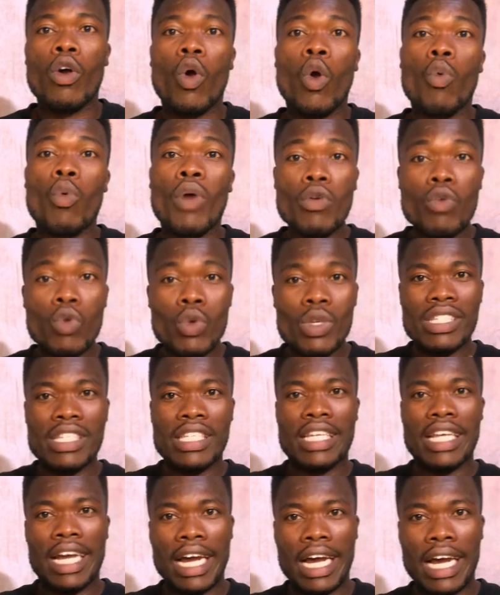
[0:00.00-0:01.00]
around no
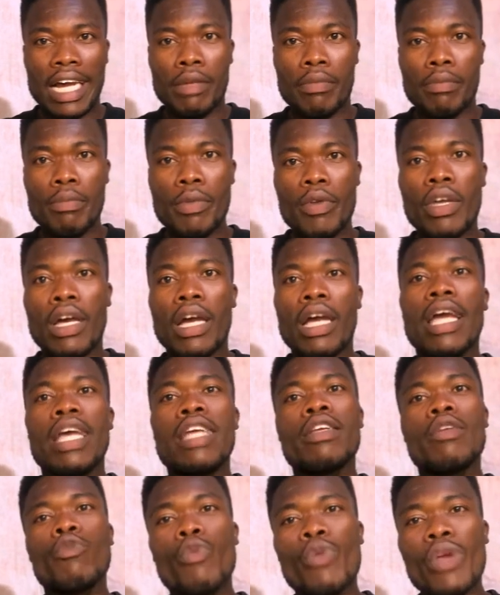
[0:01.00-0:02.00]
senior high, minya,
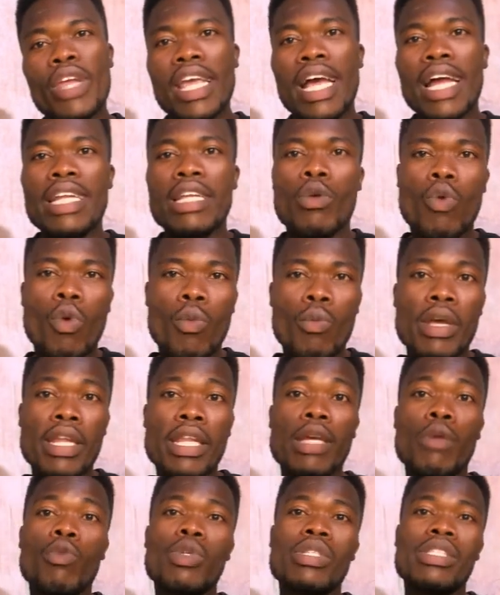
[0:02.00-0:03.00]
and you really are the
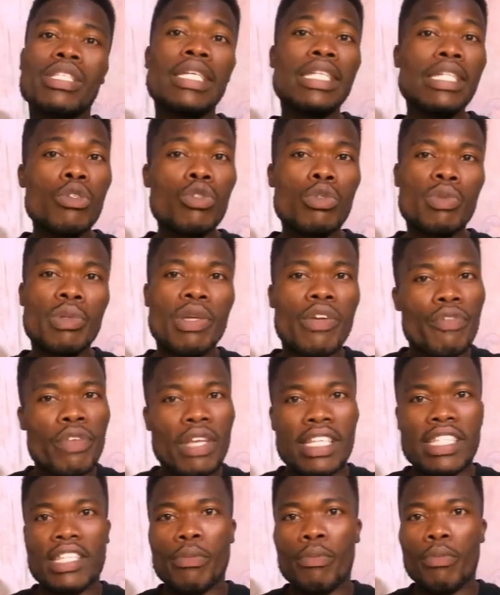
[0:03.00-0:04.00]
woman, say, news, you have
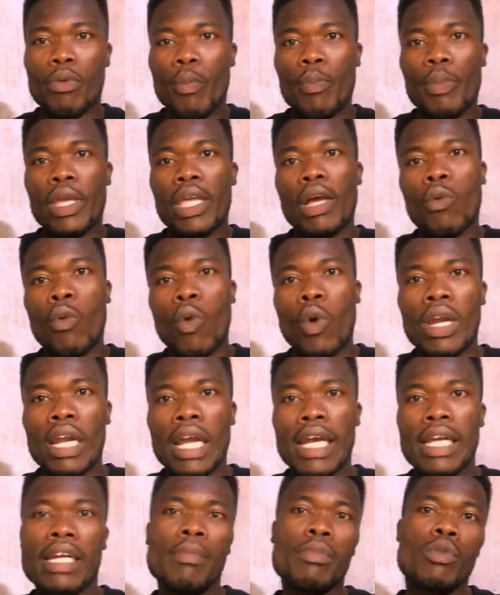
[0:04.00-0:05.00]
yourself, poppy, ever
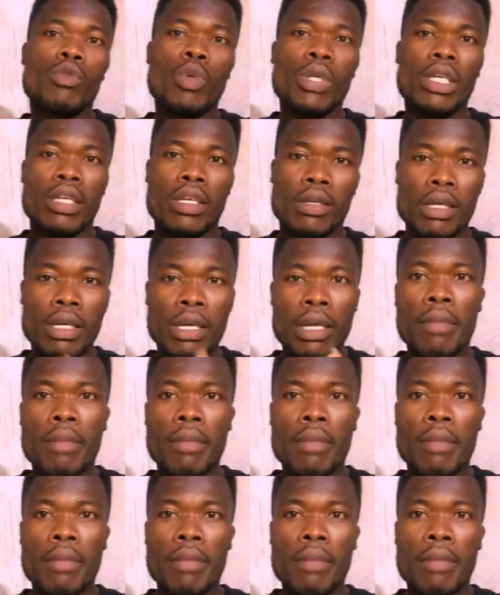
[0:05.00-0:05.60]
online, and I'm so okay.